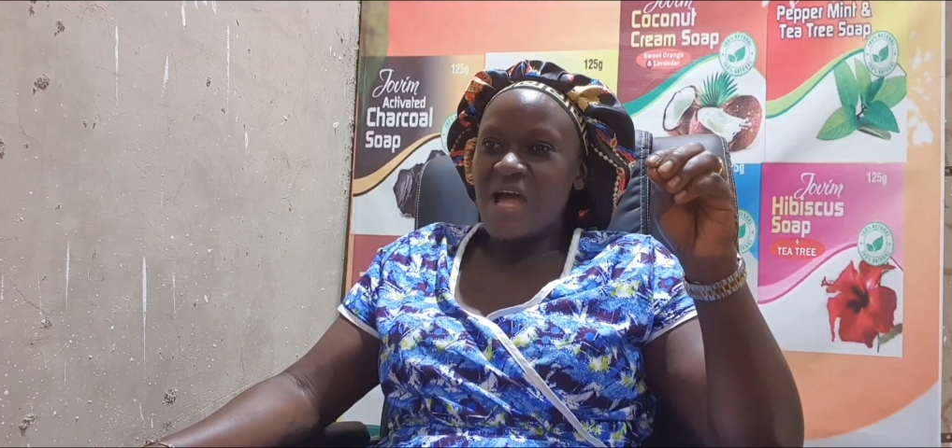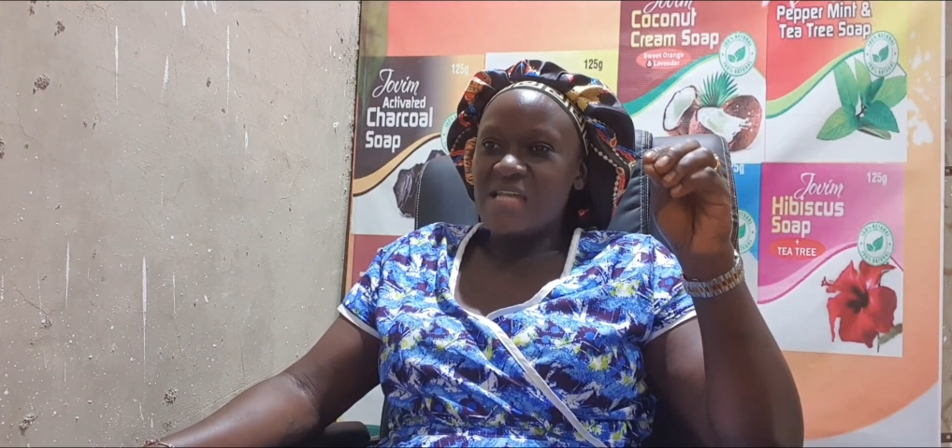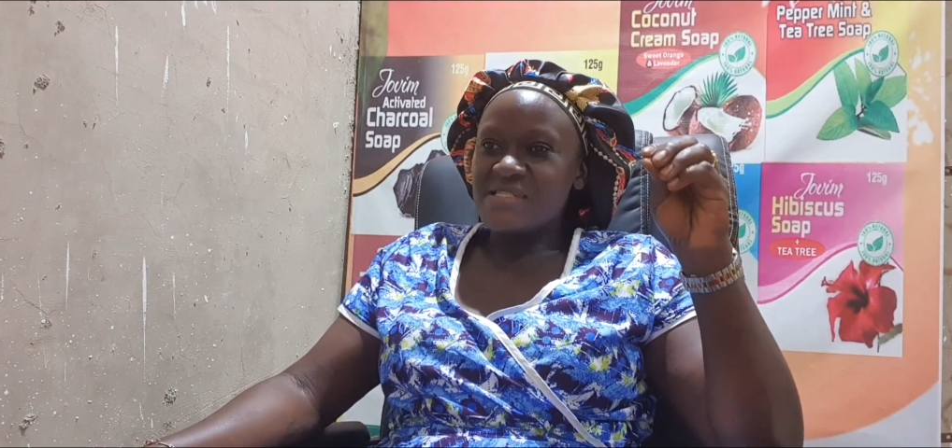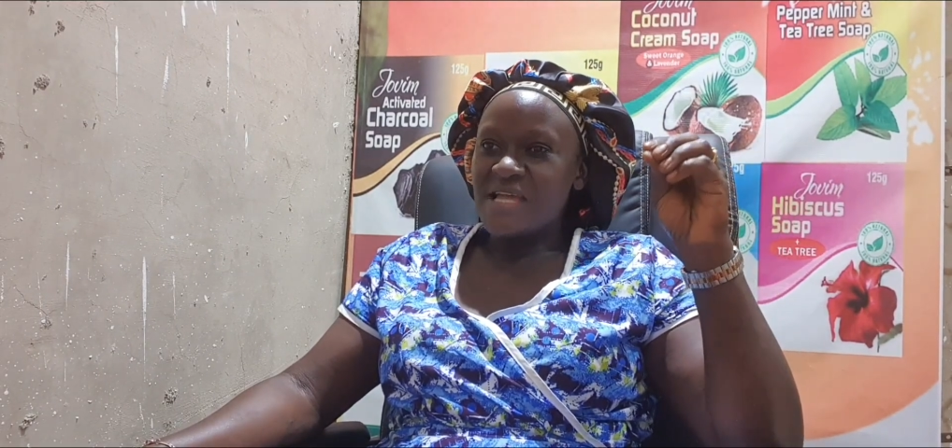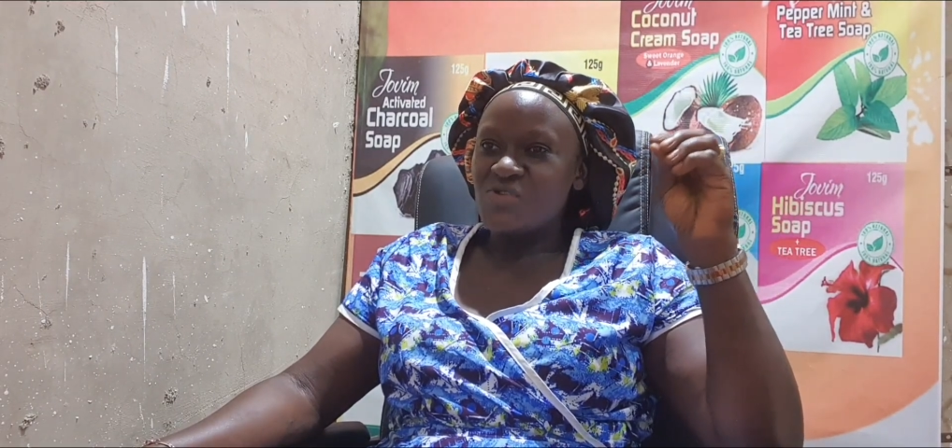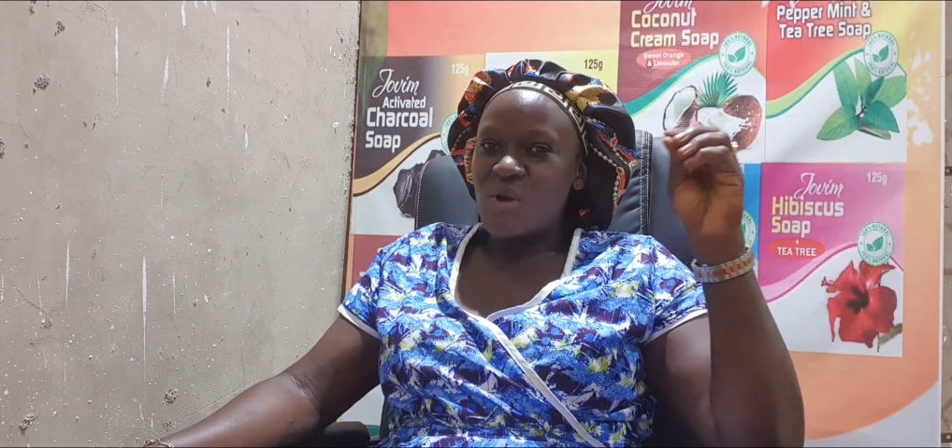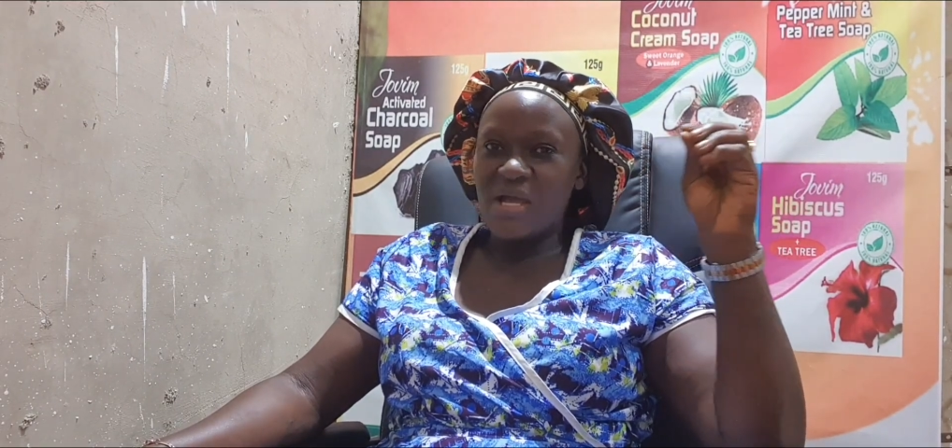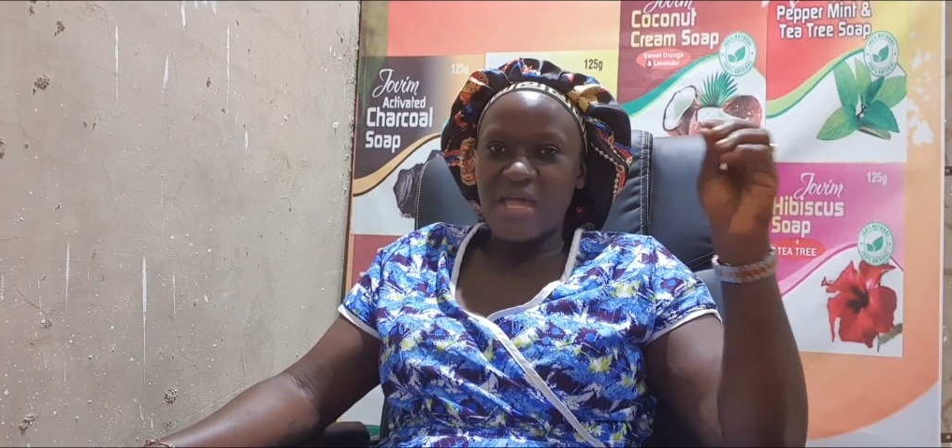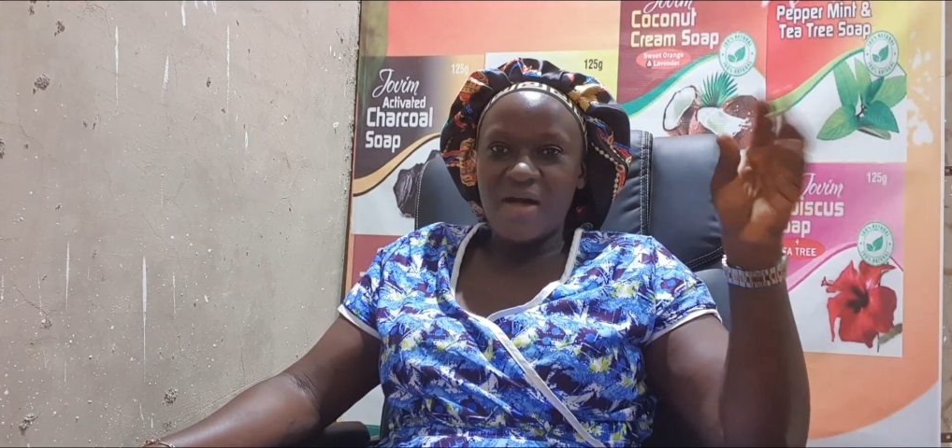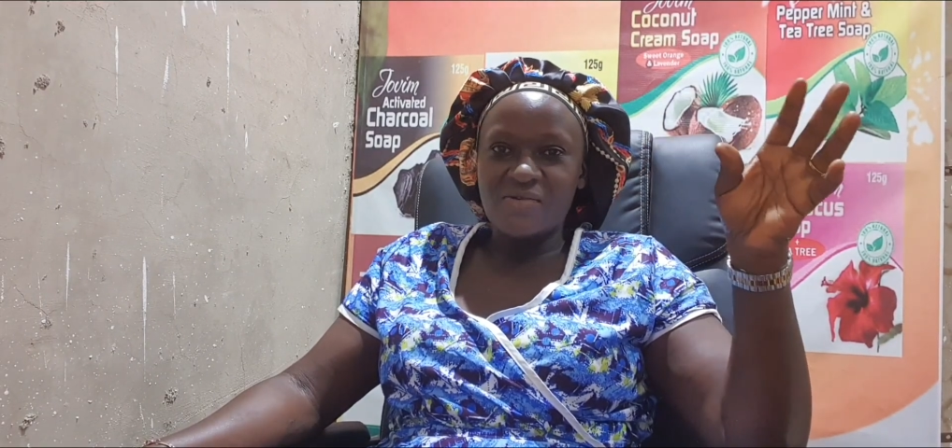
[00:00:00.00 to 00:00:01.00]

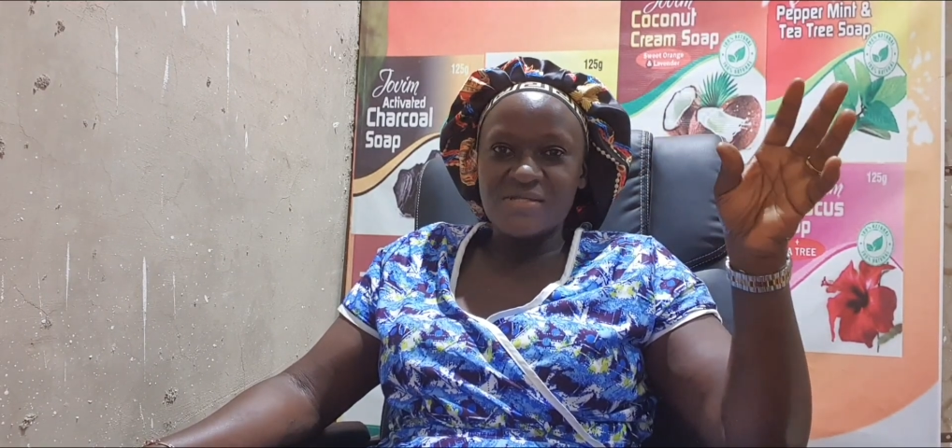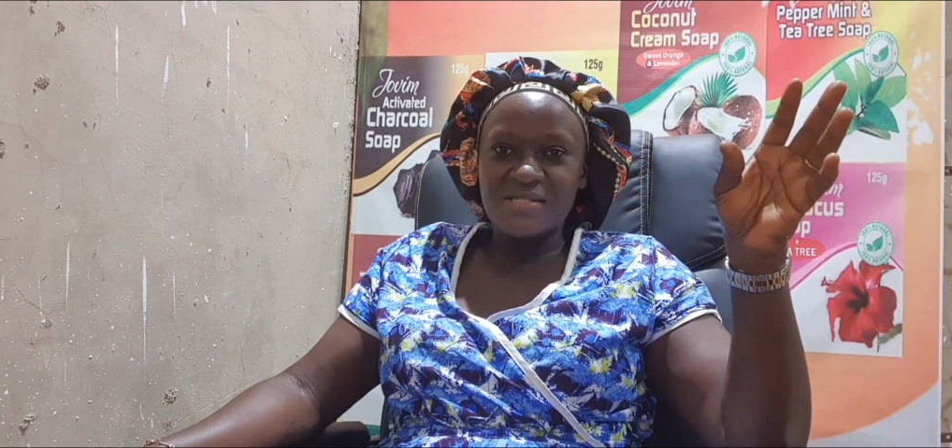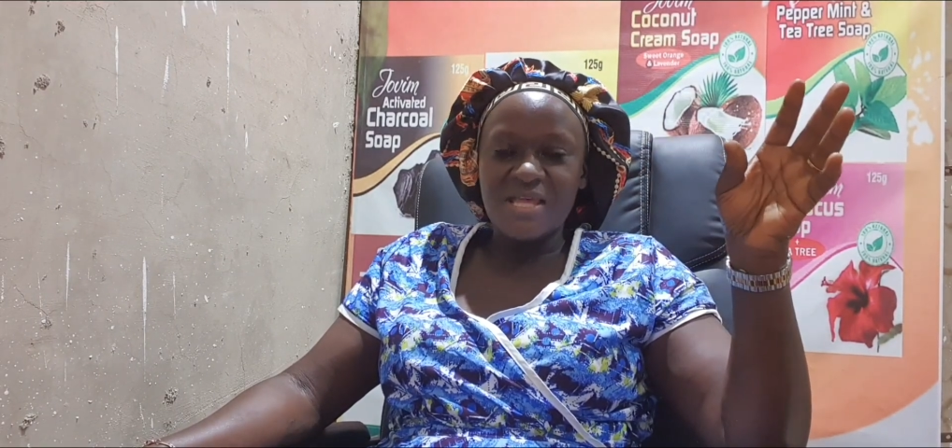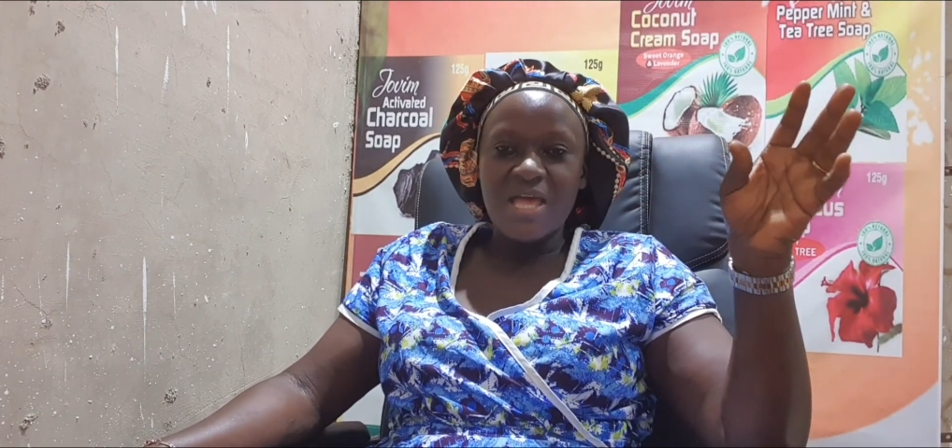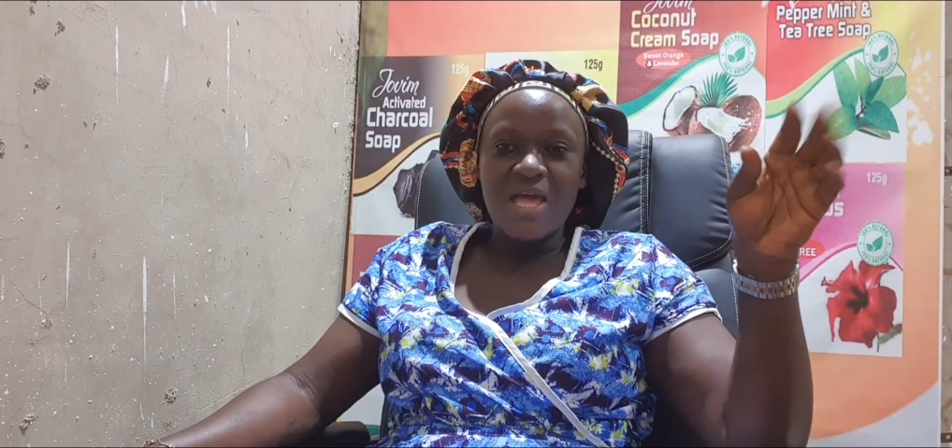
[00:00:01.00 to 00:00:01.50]
Asantwa Girls,